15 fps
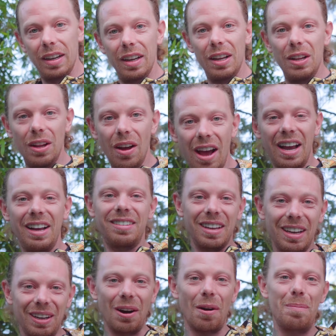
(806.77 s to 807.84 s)
The night
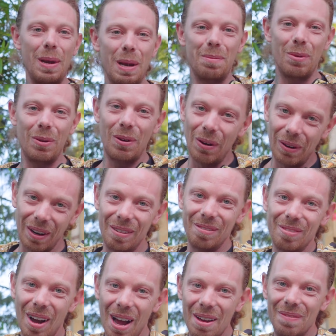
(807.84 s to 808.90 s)
thing got people cook and
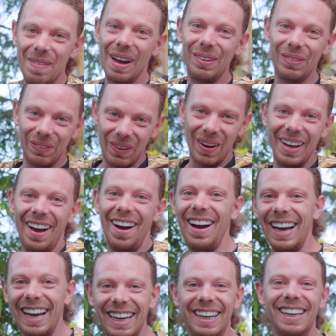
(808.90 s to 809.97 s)
vibe, man. Why
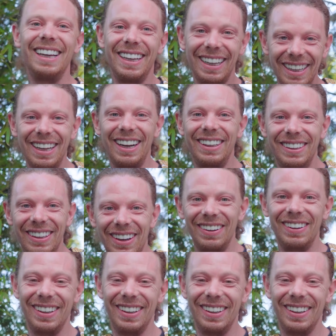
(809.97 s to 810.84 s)
I? You don't know.